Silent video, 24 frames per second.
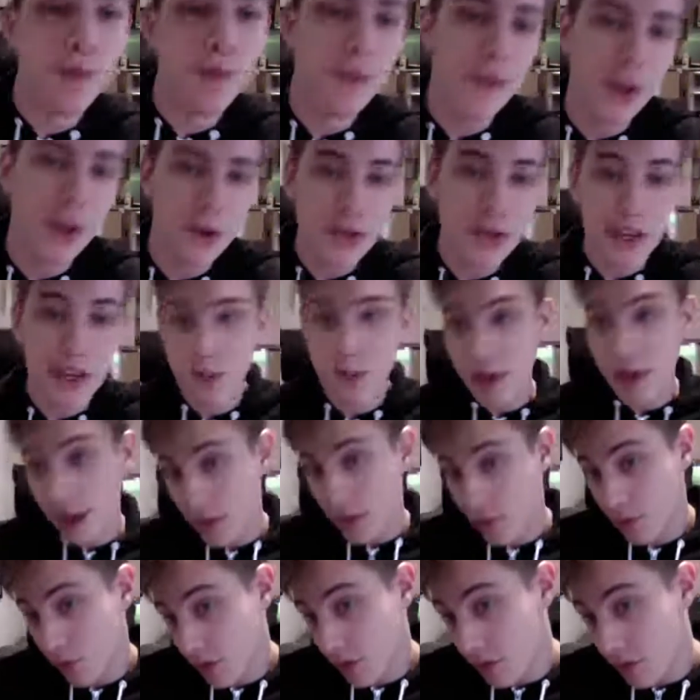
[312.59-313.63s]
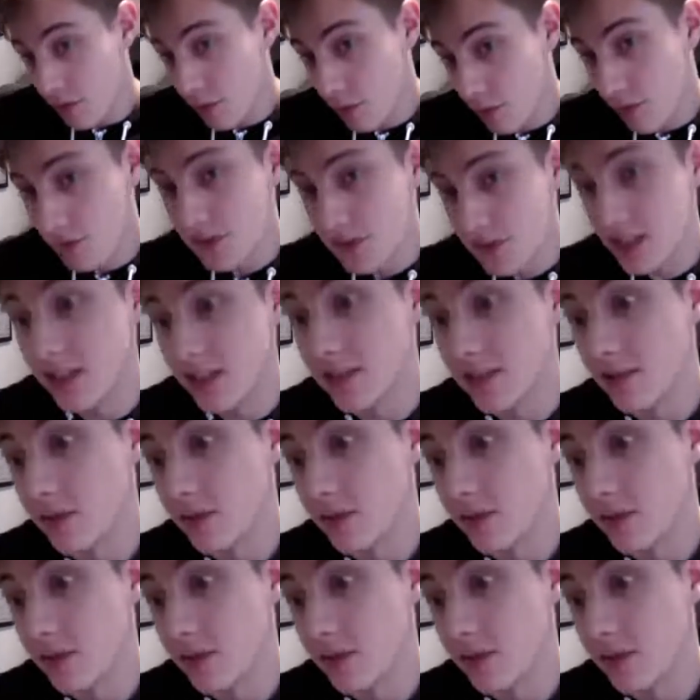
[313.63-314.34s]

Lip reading: who's had a bit of a rough season,